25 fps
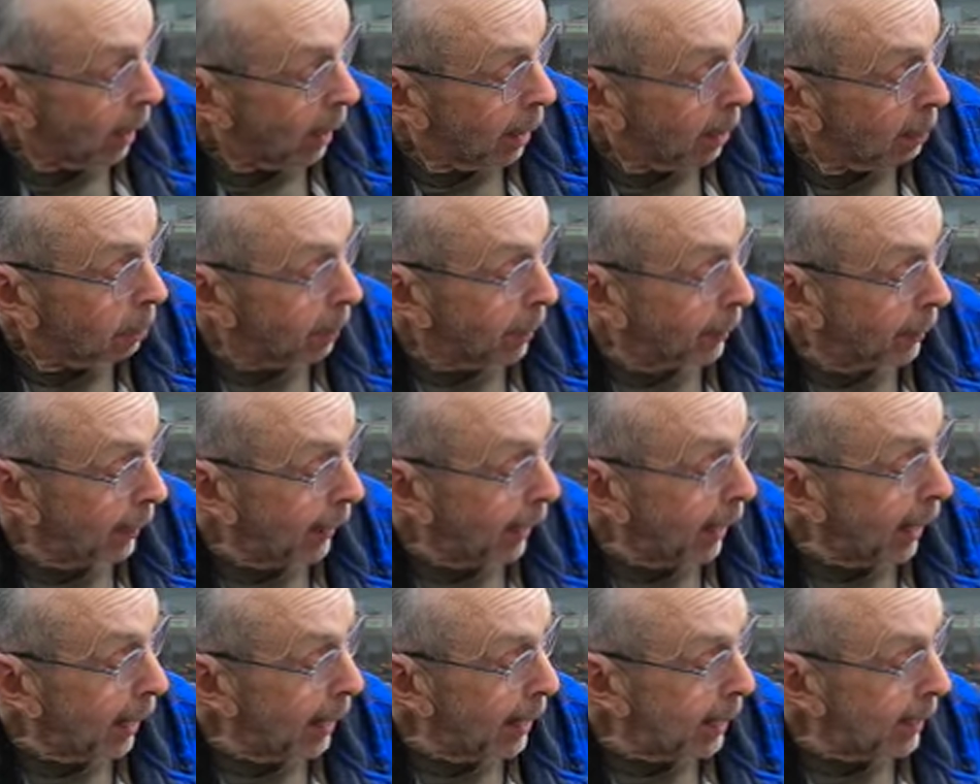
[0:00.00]
but the
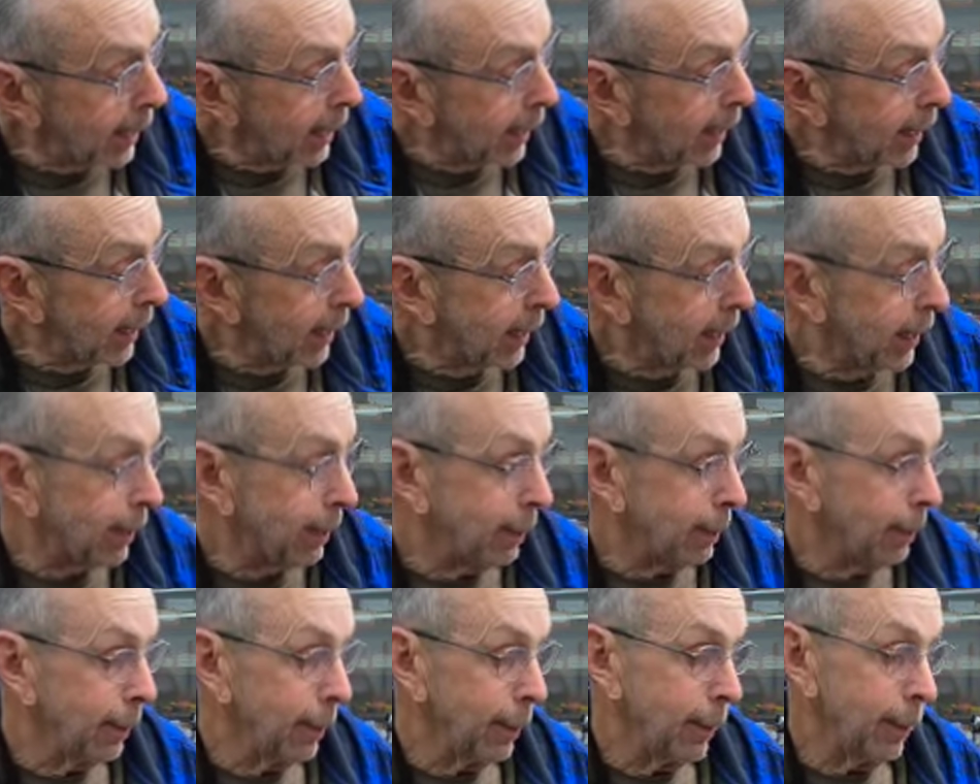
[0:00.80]
guys
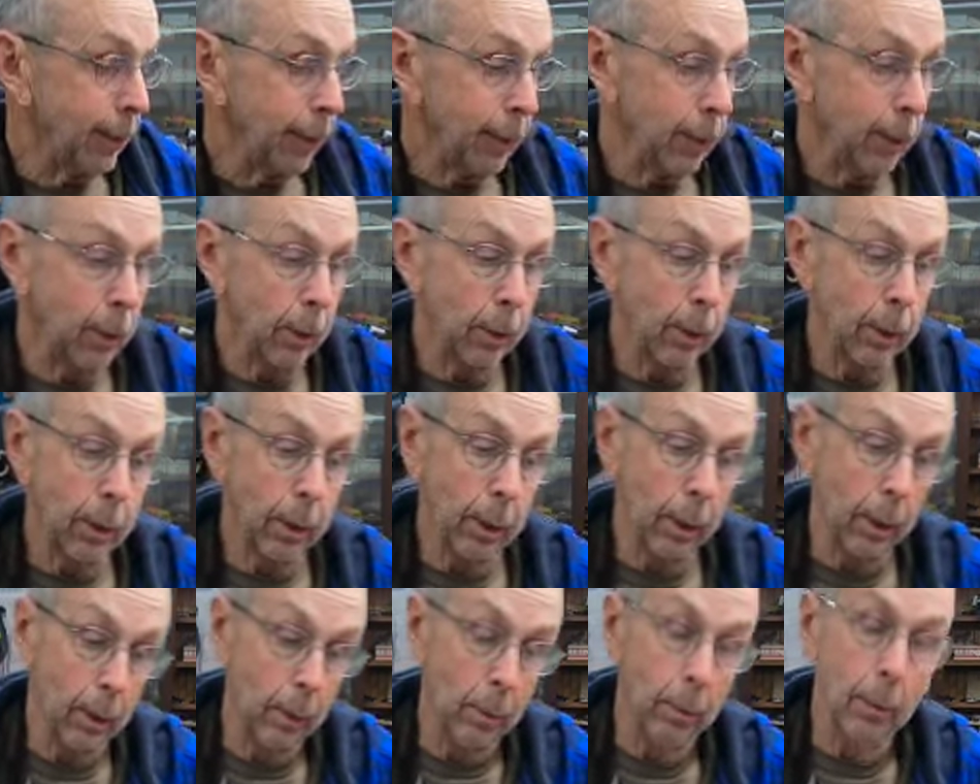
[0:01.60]
that
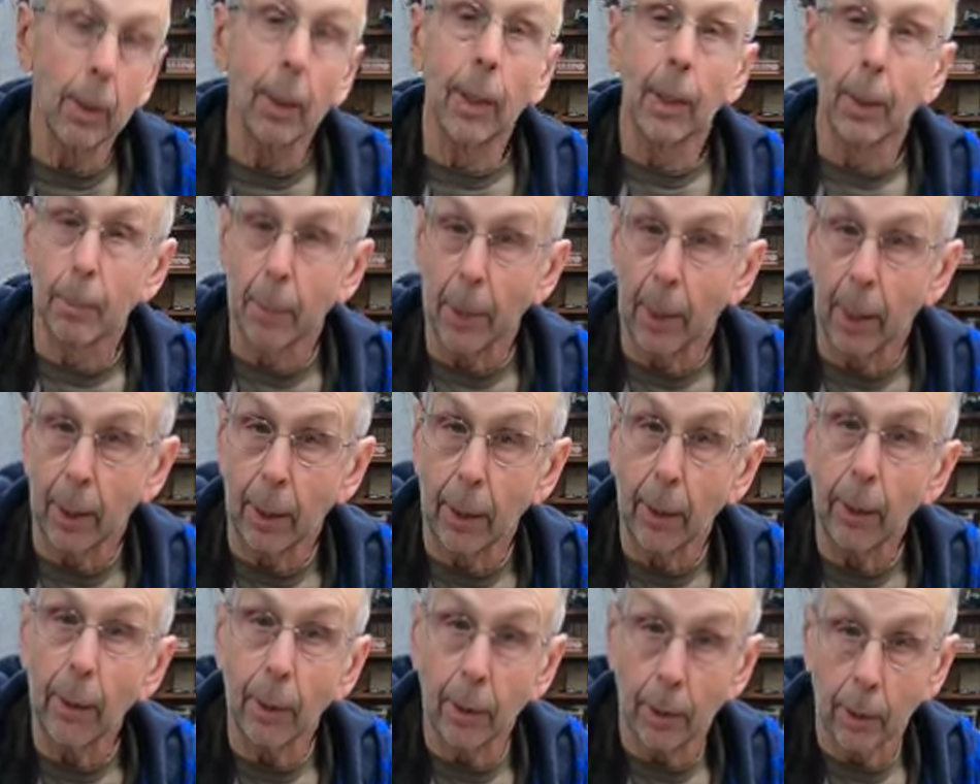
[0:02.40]
are really big,
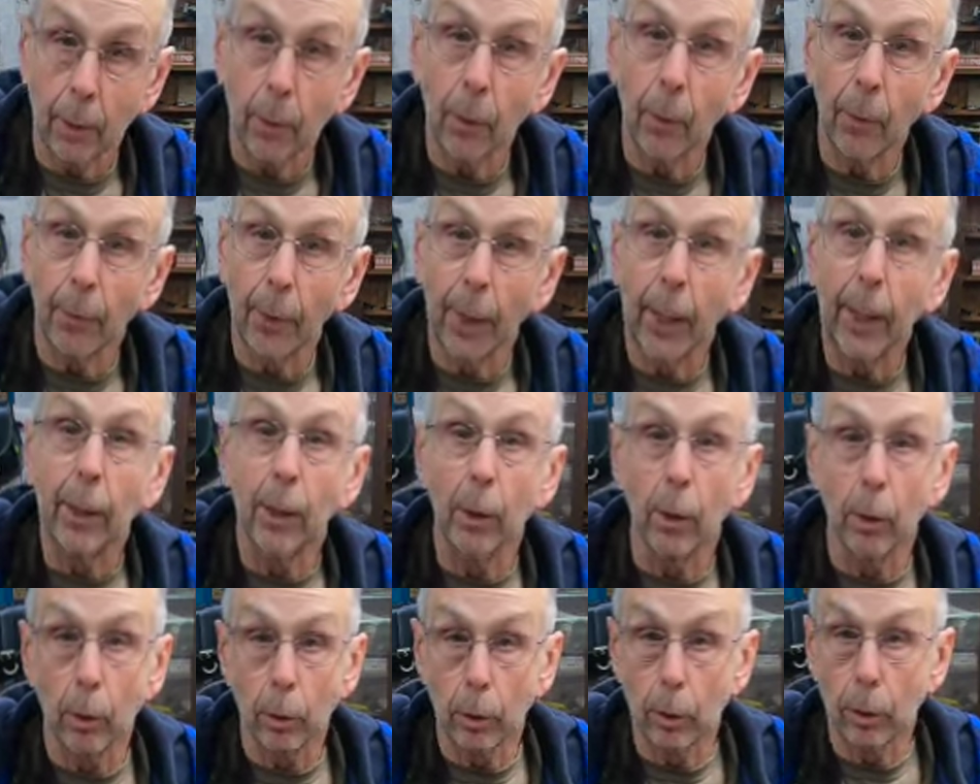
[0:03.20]
they
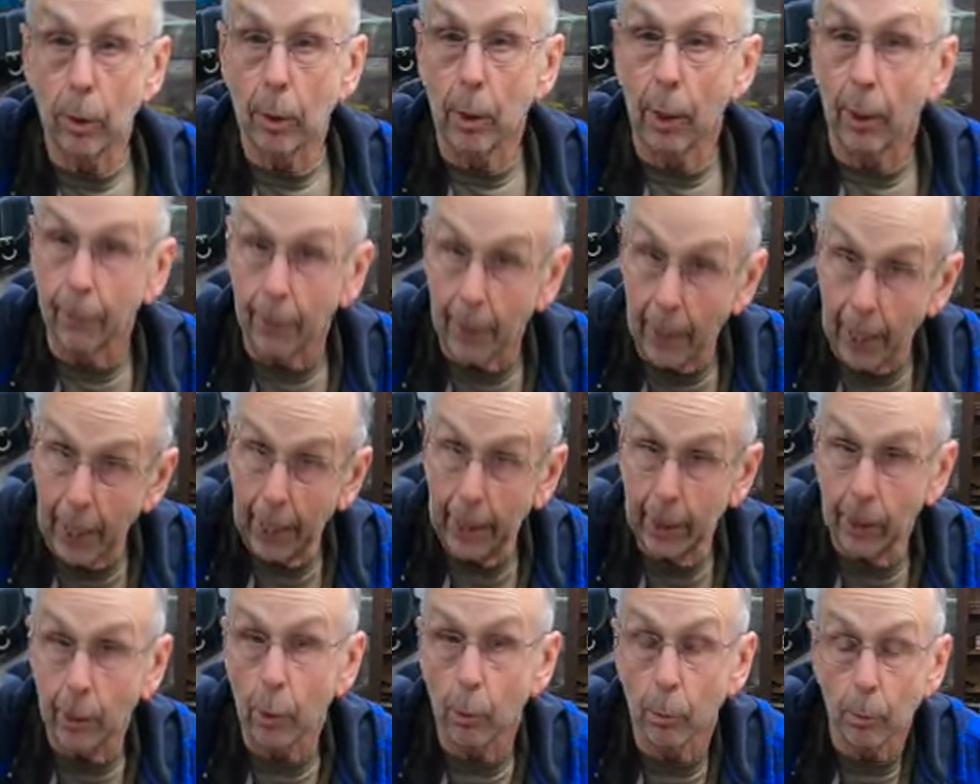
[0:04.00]
use a
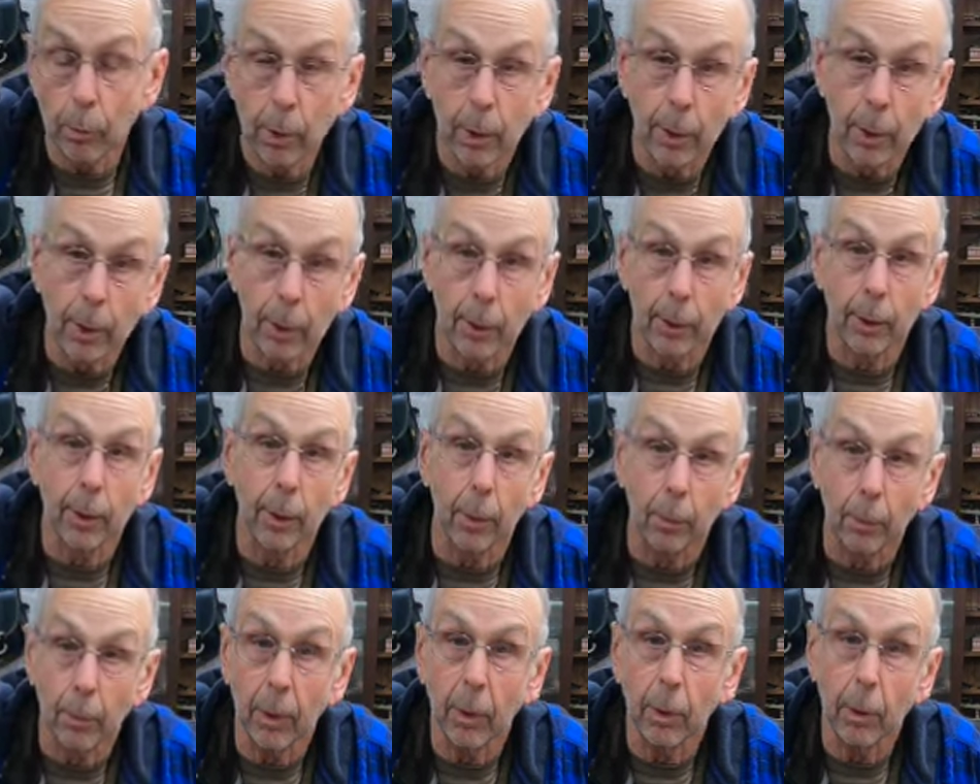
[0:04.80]
vacuum
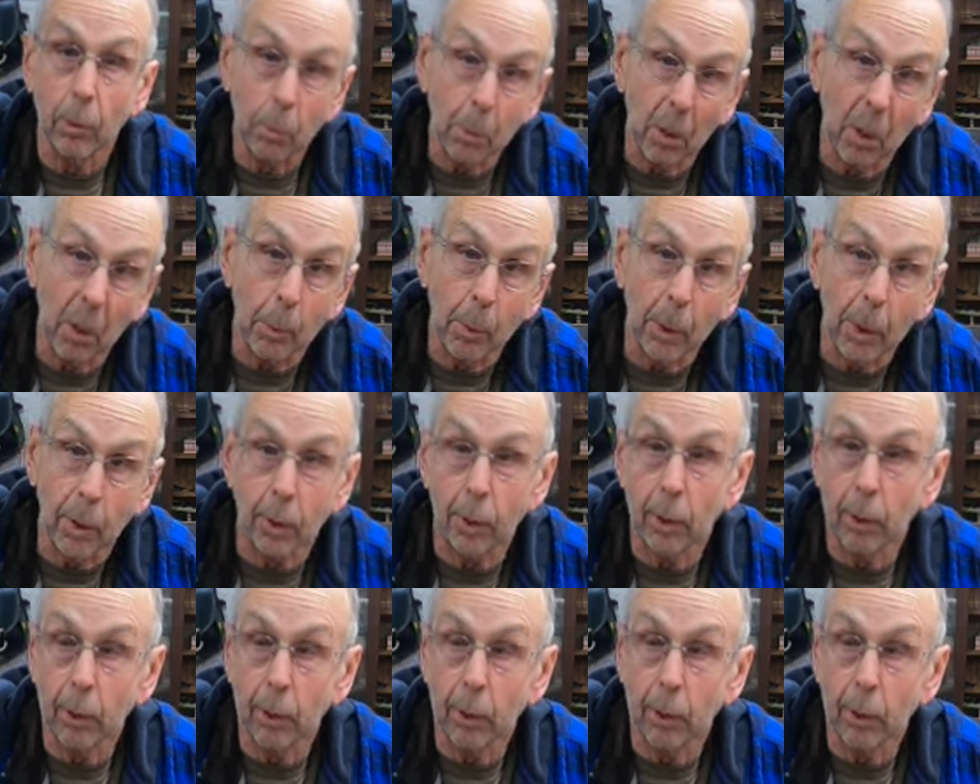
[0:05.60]
system, pretty much